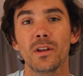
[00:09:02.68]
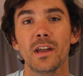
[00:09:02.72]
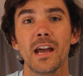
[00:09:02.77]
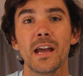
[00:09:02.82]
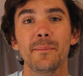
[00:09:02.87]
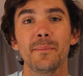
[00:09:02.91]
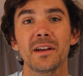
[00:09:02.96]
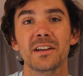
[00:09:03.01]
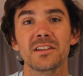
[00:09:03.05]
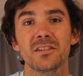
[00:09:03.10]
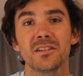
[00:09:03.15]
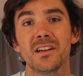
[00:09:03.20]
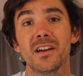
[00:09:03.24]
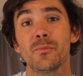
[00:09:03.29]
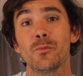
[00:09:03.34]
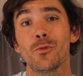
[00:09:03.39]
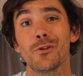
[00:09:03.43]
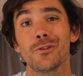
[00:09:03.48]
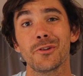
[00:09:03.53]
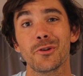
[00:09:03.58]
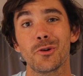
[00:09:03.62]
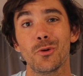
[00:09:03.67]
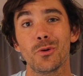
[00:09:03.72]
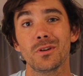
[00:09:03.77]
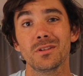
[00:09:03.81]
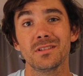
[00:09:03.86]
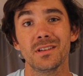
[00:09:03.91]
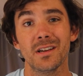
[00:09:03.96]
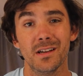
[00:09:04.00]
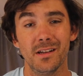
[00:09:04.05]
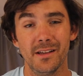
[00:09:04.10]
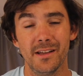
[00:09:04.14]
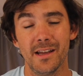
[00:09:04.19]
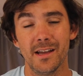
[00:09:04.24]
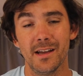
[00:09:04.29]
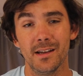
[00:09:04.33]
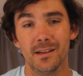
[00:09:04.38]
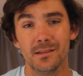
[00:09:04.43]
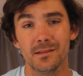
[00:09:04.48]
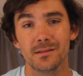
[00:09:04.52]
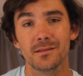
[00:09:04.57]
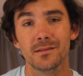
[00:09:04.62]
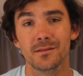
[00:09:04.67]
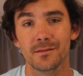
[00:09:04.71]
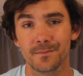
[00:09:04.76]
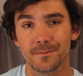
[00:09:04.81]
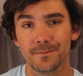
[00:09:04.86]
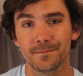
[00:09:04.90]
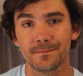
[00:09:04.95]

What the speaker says: night, make sure you have more than a quarter tank of gas.